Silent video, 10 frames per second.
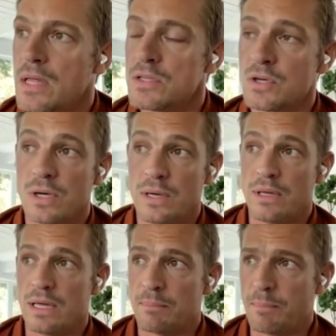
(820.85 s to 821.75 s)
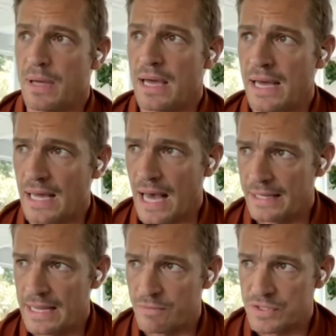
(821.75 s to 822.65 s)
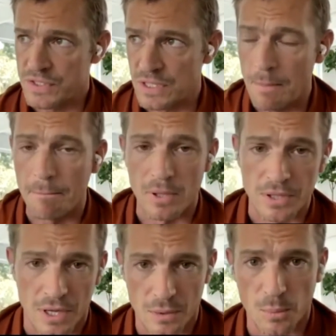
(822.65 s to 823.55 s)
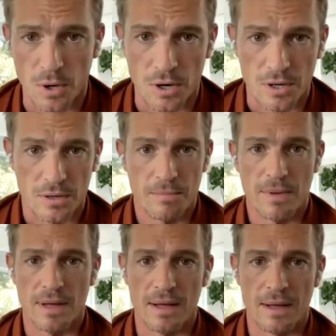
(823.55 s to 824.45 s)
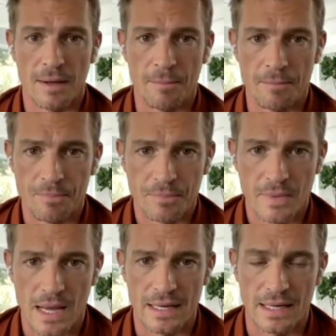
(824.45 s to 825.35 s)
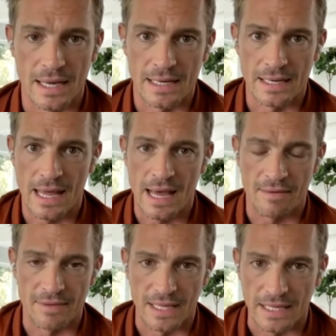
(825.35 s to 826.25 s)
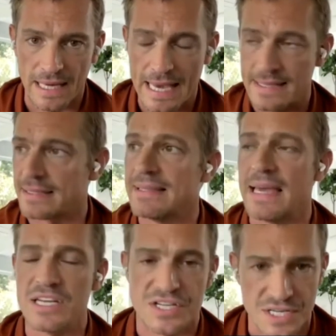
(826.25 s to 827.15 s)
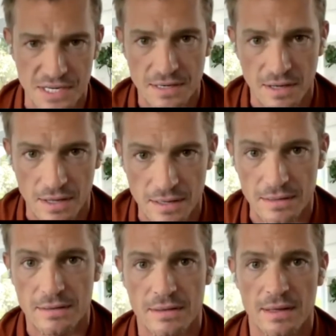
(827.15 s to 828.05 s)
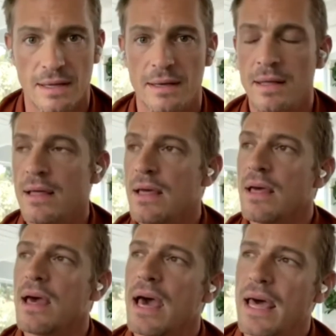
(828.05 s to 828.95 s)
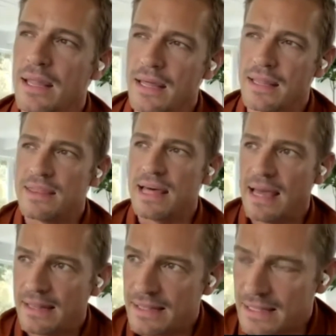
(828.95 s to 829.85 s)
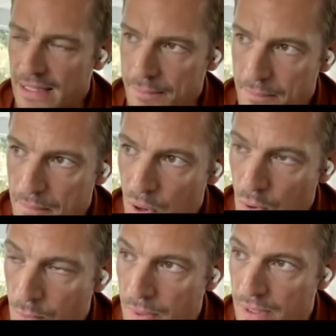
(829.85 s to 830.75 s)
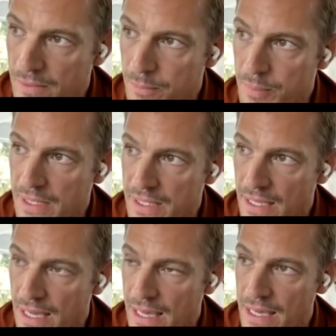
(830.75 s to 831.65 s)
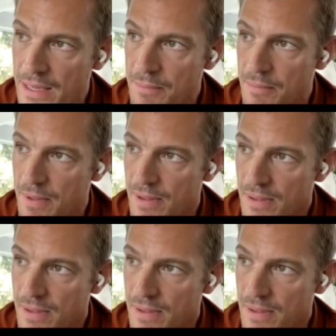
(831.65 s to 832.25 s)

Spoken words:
So I never stumbled on a word. I didn't have like a hesitation on it, and that like moment became